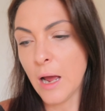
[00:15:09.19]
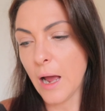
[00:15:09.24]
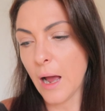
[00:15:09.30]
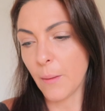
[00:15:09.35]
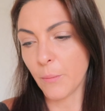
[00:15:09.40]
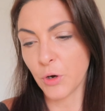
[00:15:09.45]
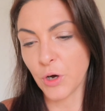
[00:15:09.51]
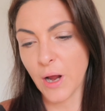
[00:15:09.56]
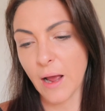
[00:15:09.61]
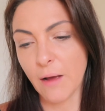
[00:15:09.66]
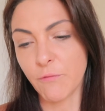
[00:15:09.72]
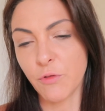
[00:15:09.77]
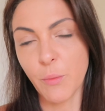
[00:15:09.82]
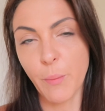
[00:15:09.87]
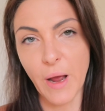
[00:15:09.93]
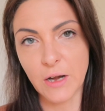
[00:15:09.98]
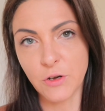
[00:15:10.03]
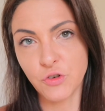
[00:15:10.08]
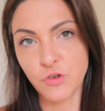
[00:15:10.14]
I'm going to have the
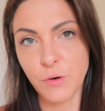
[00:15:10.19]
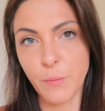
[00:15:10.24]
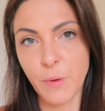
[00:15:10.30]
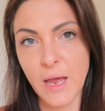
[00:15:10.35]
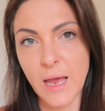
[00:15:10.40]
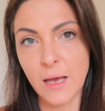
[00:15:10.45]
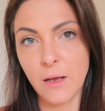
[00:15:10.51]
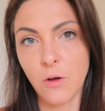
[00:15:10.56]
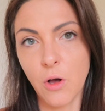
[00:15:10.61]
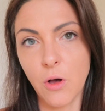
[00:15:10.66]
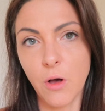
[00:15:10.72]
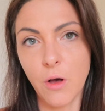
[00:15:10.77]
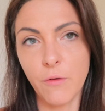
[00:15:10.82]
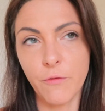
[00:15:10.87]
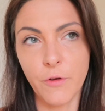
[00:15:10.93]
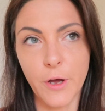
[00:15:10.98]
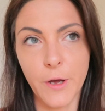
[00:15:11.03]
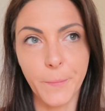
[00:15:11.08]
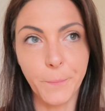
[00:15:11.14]
pantry
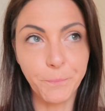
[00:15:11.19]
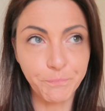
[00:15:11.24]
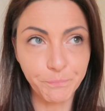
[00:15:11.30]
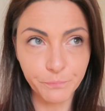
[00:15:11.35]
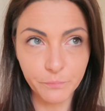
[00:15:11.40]
makeover.